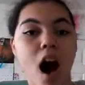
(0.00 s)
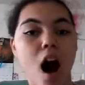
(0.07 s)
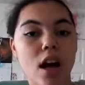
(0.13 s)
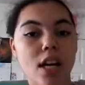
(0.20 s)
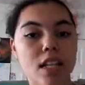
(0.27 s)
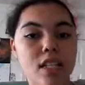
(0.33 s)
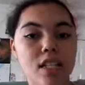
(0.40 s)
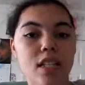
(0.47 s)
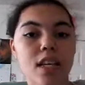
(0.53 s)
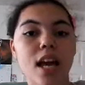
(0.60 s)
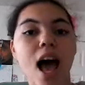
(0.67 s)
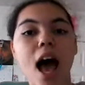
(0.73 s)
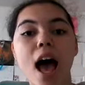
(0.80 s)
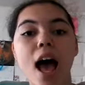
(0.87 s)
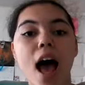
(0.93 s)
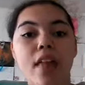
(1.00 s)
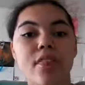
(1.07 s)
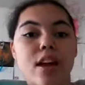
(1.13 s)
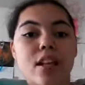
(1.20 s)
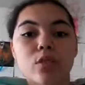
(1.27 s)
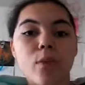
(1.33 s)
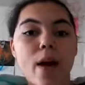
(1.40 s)
Honestly,
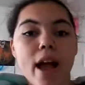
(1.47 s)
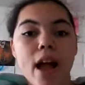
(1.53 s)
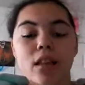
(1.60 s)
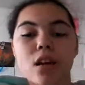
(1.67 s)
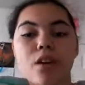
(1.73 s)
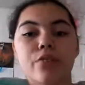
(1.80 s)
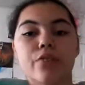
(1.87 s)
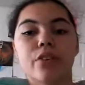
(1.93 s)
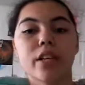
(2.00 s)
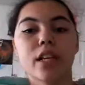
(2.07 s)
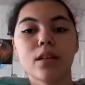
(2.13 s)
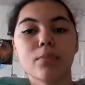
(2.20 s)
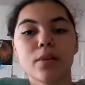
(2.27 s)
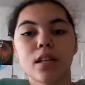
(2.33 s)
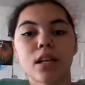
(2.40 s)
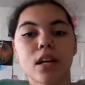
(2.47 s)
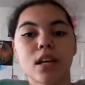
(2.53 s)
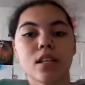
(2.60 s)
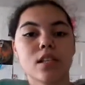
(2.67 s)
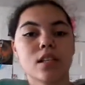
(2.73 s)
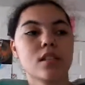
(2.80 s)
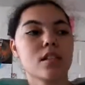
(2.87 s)
that's why I love reading,
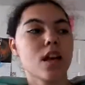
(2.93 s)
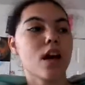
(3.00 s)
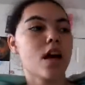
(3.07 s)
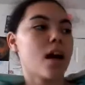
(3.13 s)
because